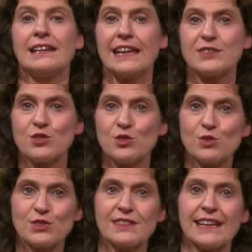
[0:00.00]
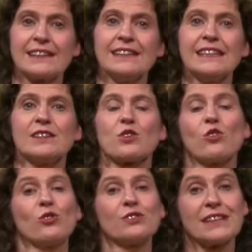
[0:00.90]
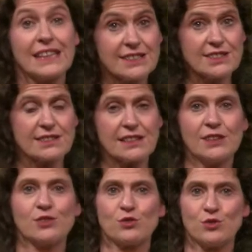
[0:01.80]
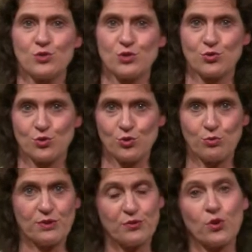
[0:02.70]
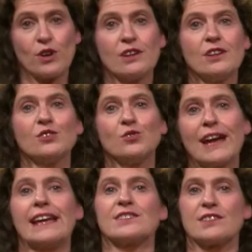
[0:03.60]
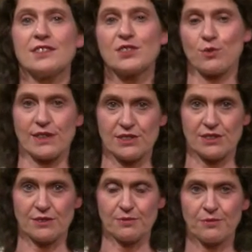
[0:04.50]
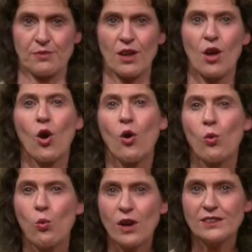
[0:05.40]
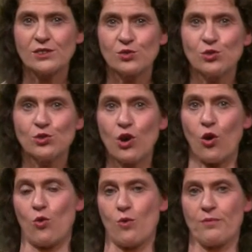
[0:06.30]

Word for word: Let's use the technique called KISS, introduced to you before, to answer this question. What do you know?